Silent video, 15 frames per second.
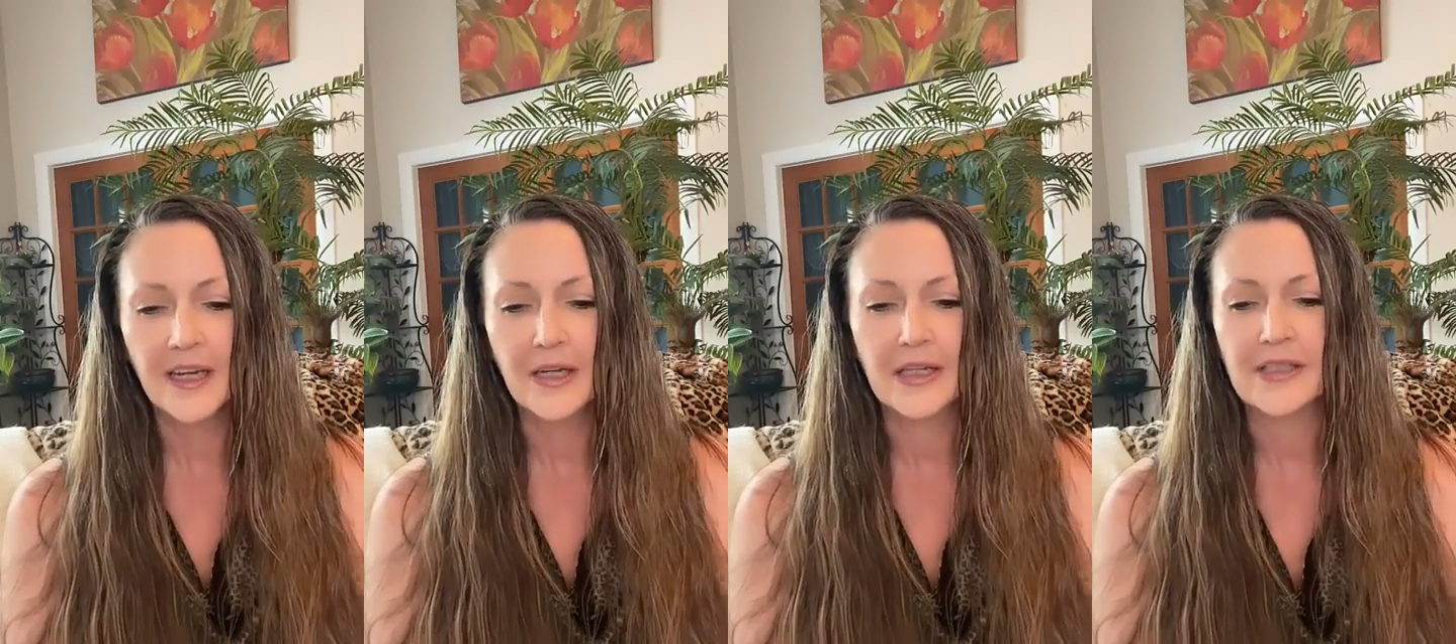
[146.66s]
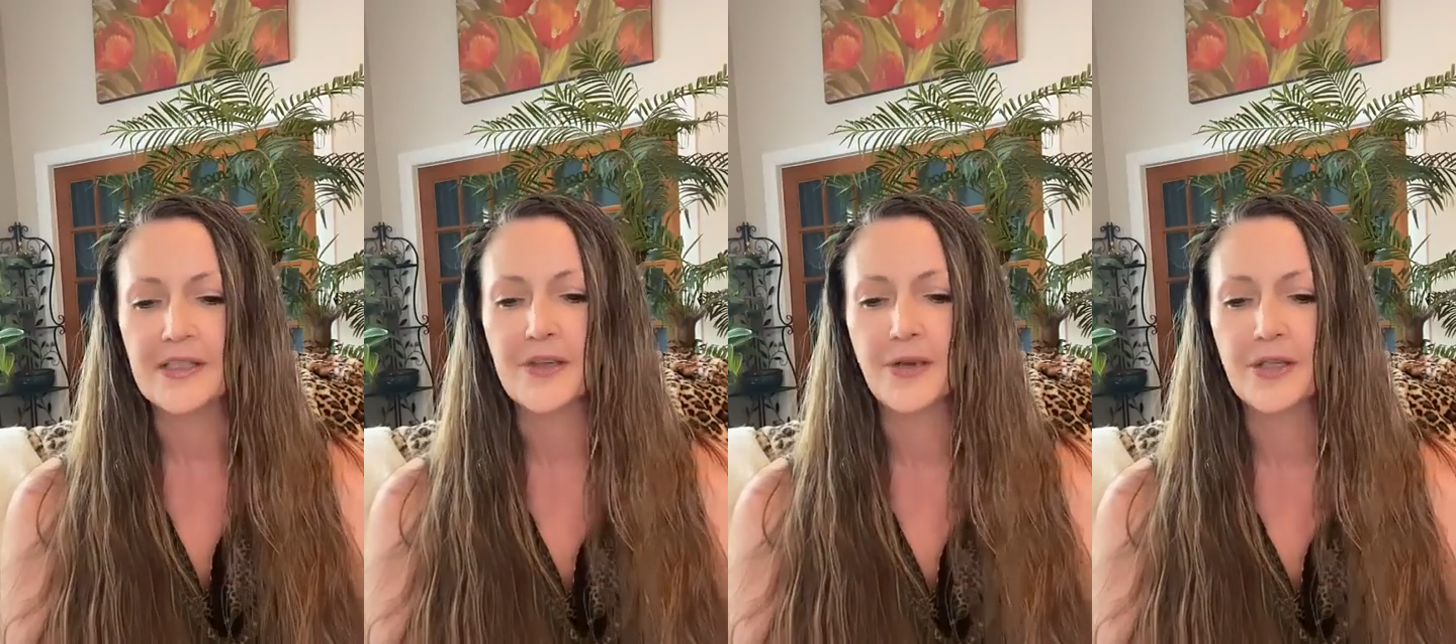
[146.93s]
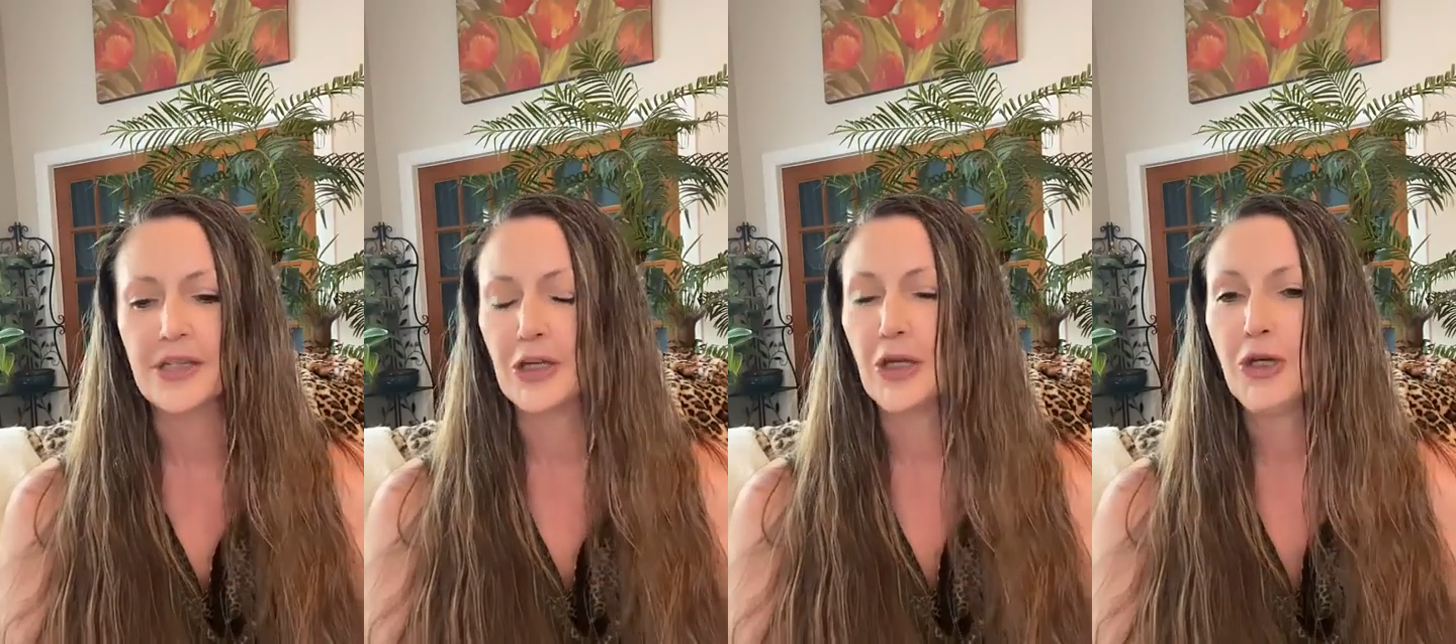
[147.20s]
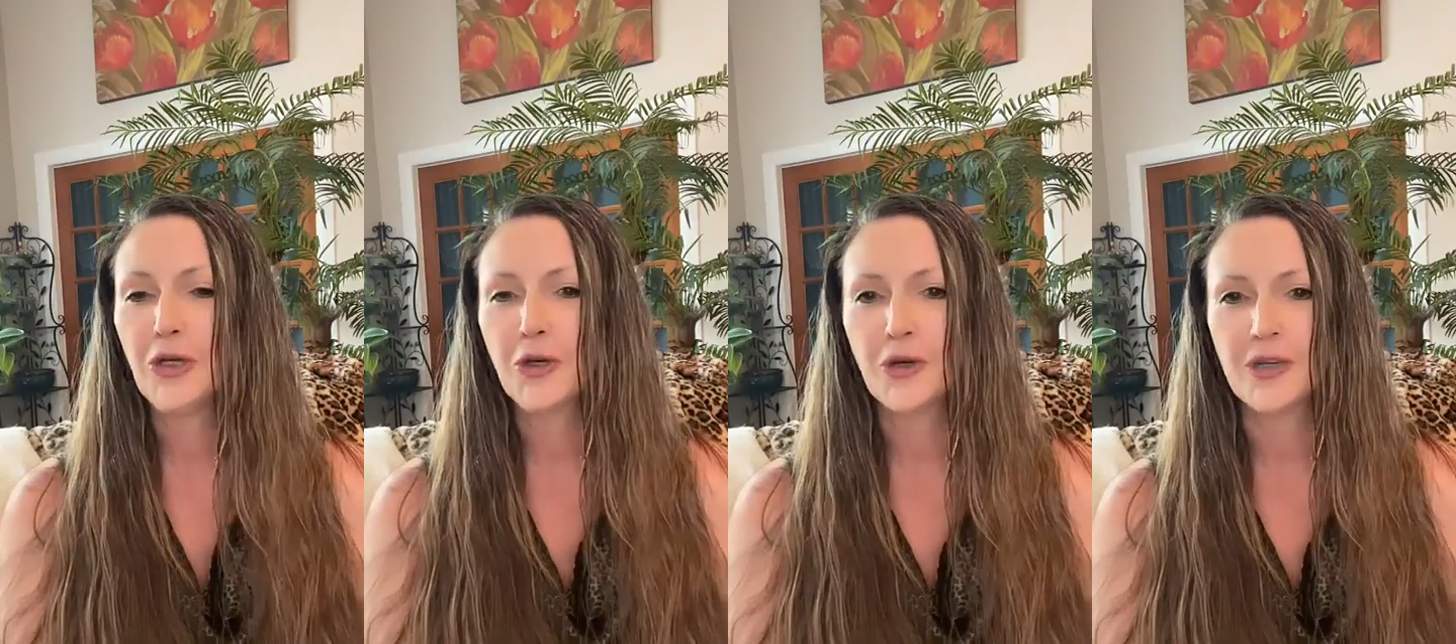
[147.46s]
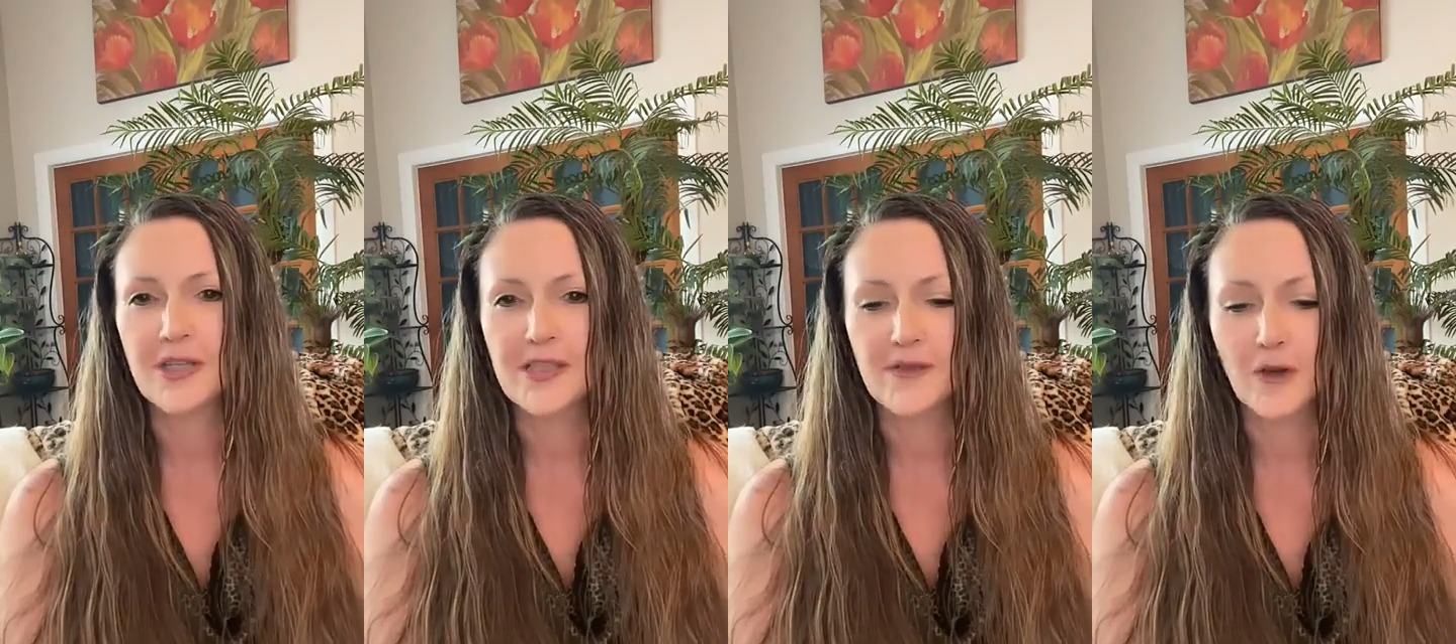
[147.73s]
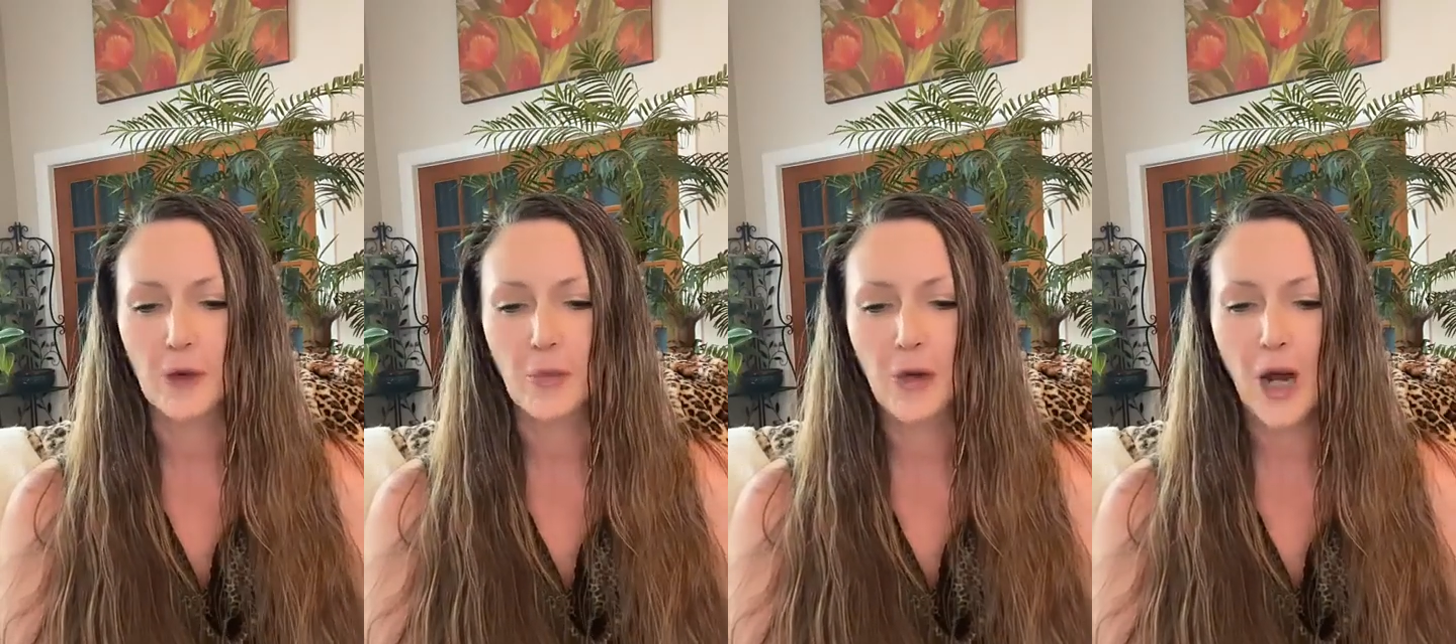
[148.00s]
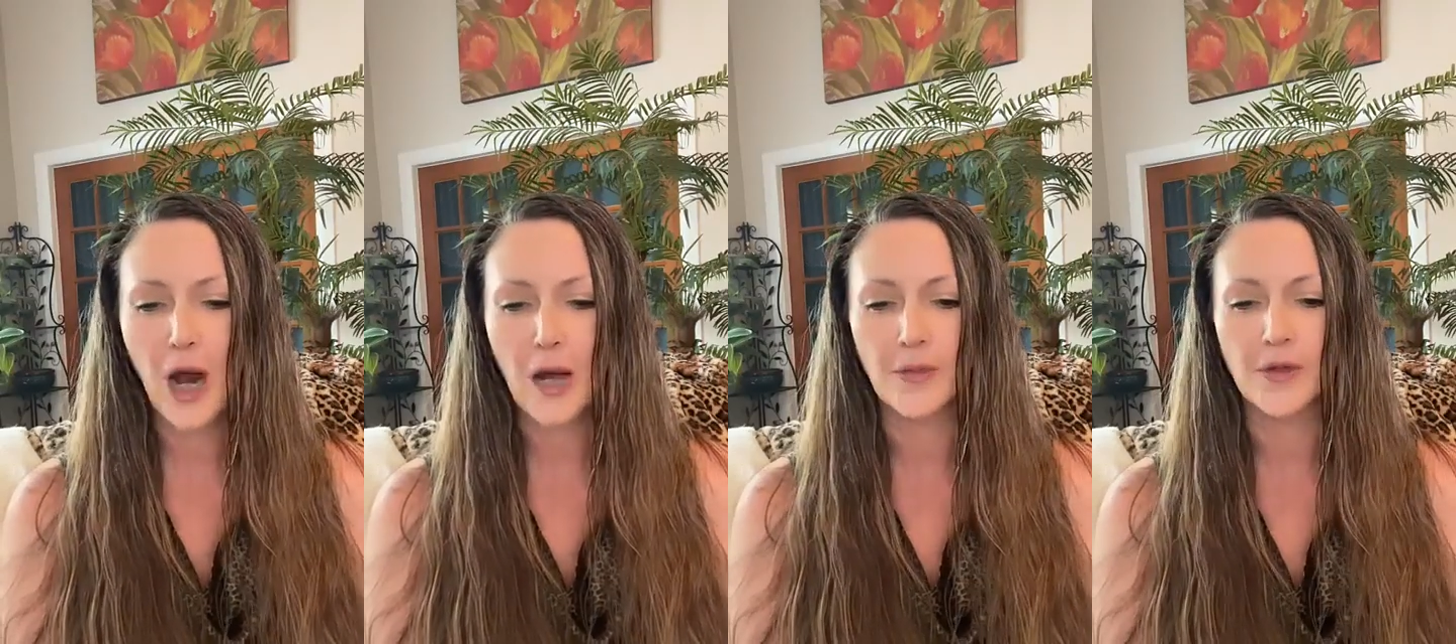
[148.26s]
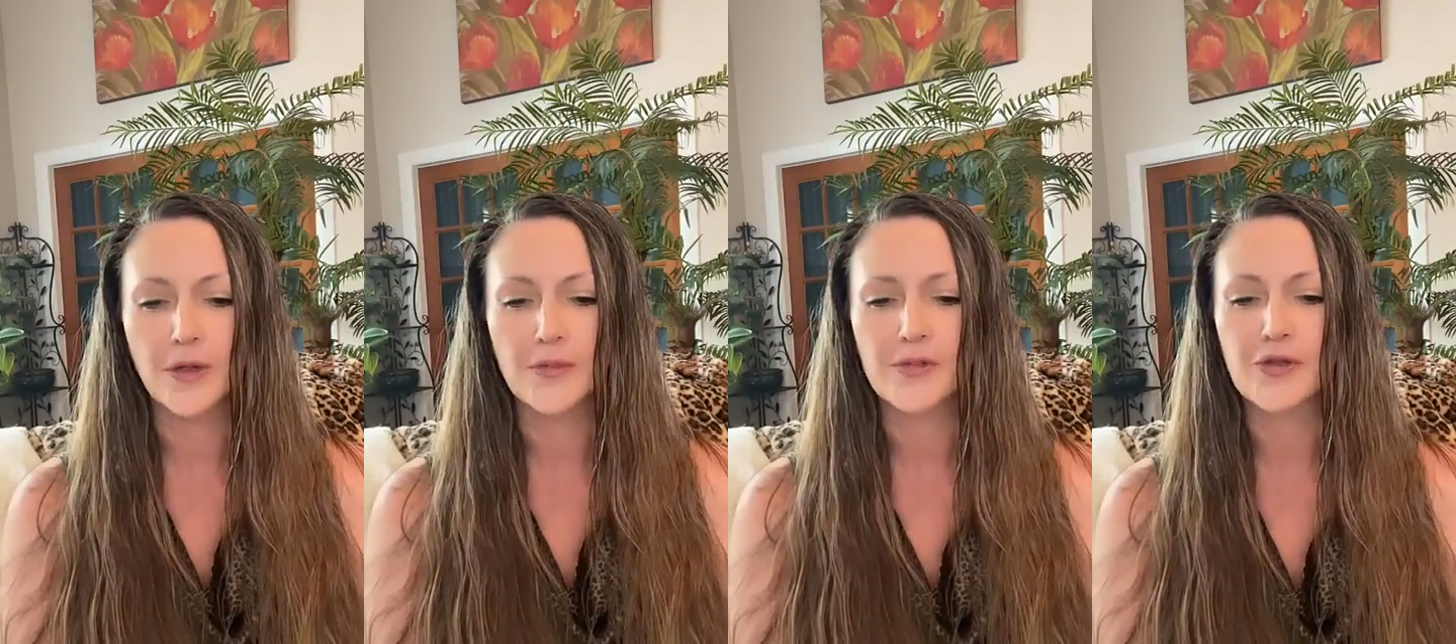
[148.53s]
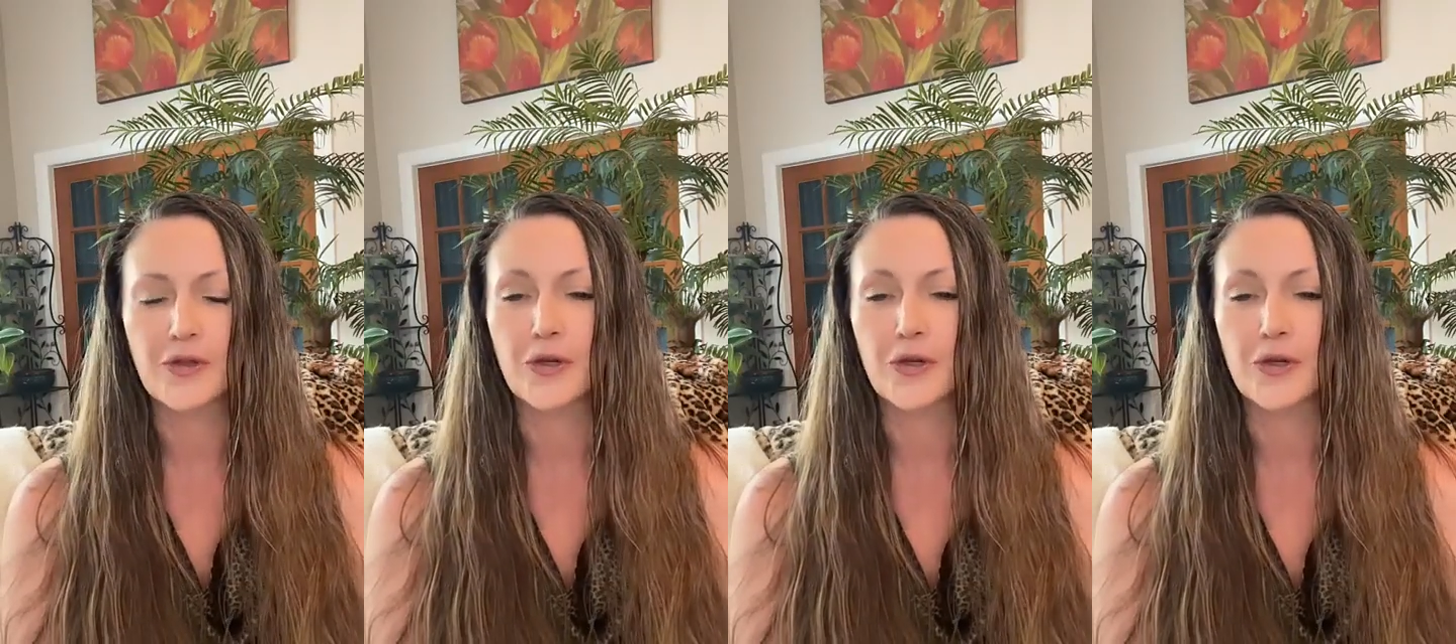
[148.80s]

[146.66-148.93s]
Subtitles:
is going to cure us of our problems